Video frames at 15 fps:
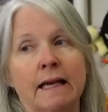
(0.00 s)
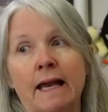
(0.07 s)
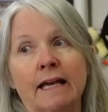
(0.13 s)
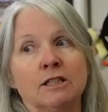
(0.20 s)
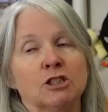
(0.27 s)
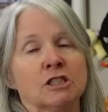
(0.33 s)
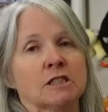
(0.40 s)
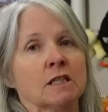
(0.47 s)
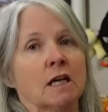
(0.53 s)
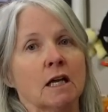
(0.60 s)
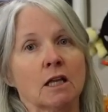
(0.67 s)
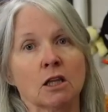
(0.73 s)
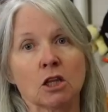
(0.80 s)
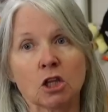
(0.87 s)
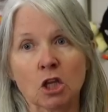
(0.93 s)
and just a
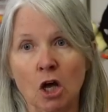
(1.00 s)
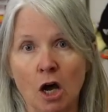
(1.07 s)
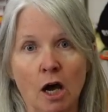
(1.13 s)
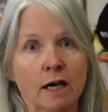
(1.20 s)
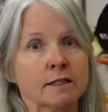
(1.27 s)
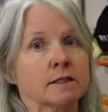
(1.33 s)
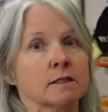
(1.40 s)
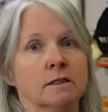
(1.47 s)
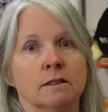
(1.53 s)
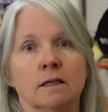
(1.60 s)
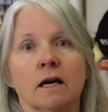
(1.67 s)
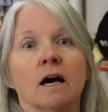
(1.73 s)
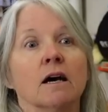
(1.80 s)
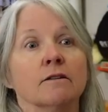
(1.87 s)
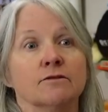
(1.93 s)
lot
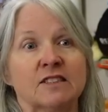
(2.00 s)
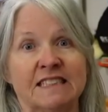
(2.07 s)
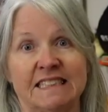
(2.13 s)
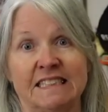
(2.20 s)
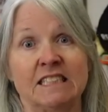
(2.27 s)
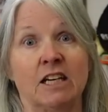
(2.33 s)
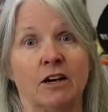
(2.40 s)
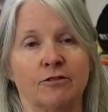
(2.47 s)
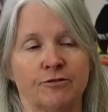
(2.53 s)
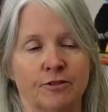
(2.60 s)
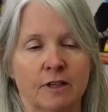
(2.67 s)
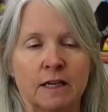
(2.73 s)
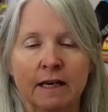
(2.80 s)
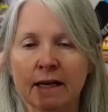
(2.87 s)
of stuff.